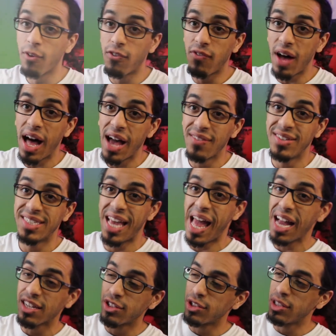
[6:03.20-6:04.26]
five is
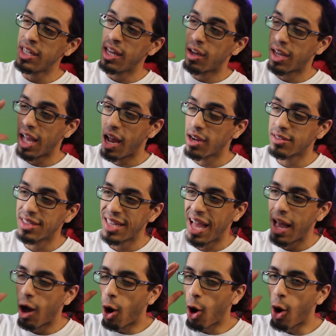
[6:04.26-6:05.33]
actually a character
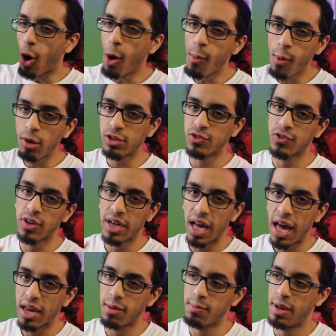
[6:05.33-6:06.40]
that I almost
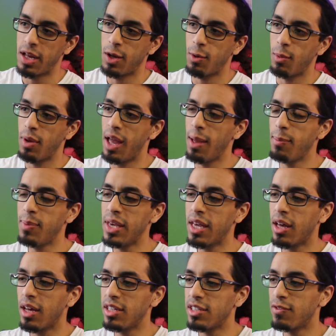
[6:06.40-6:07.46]
forgot about, and
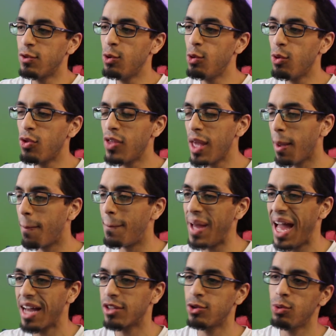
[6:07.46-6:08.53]
because if you think
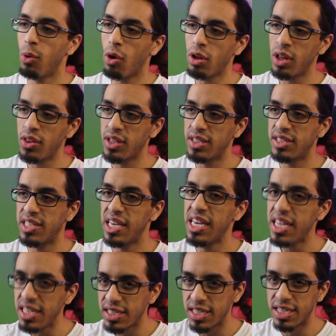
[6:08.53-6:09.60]
back to all of the
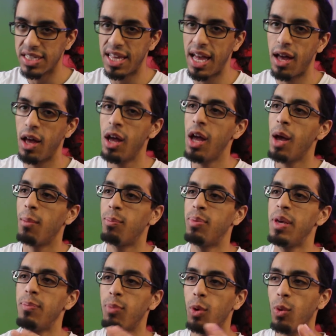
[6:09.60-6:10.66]
teases that
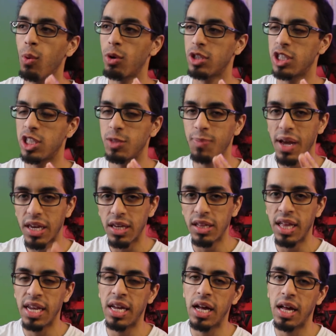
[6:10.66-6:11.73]
people were
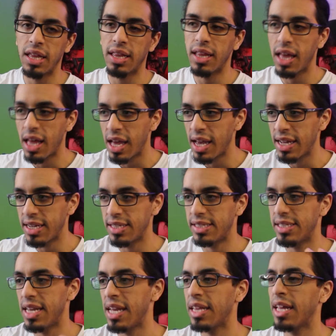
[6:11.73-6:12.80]
speculating online and
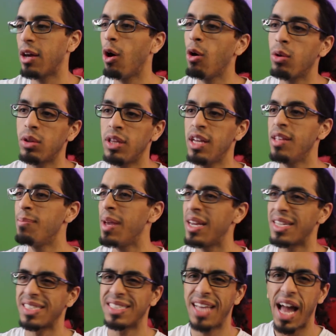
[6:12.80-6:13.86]
saying like, oh, they made
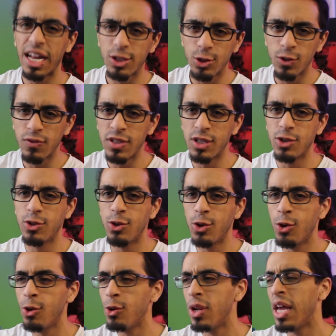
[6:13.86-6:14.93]
a statue of this
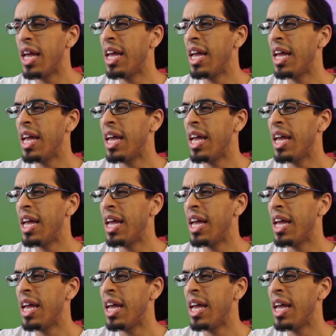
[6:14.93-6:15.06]
dude,